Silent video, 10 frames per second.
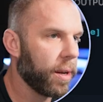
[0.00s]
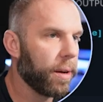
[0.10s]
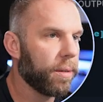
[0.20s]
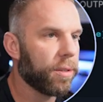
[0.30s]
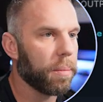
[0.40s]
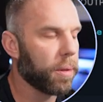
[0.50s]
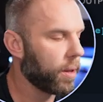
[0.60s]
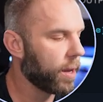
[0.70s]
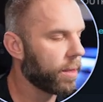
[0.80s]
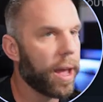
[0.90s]
in, something
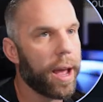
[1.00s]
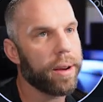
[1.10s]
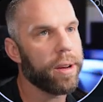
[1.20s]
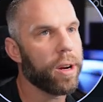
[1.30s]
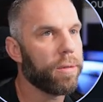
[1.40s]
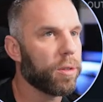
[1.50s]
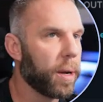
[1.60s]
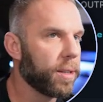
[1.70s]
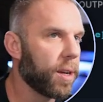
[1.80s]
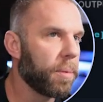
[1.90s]
like that. You know, if
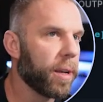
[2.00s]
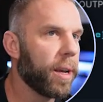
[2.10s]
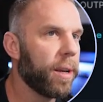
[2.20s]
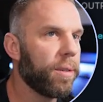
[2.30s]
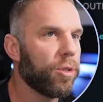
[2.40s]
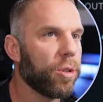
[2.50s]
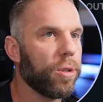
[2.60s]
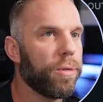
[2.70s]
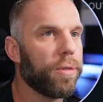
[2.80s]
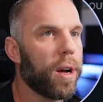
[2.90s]
somebody's opting in,
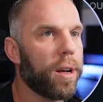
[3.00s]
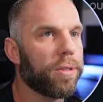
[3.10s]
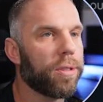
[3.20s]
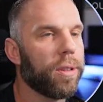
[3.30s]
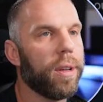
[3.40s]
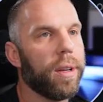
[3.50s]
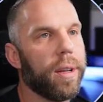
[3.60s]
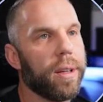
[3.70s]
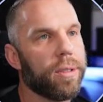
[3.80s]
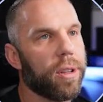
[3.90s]
true, false.
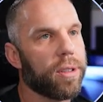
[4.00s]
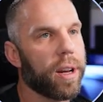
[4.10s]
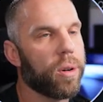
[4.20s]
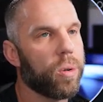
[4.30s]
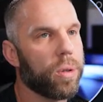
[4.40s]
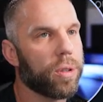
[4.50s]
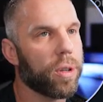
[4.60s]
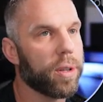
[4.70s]
So it's kind of cool. So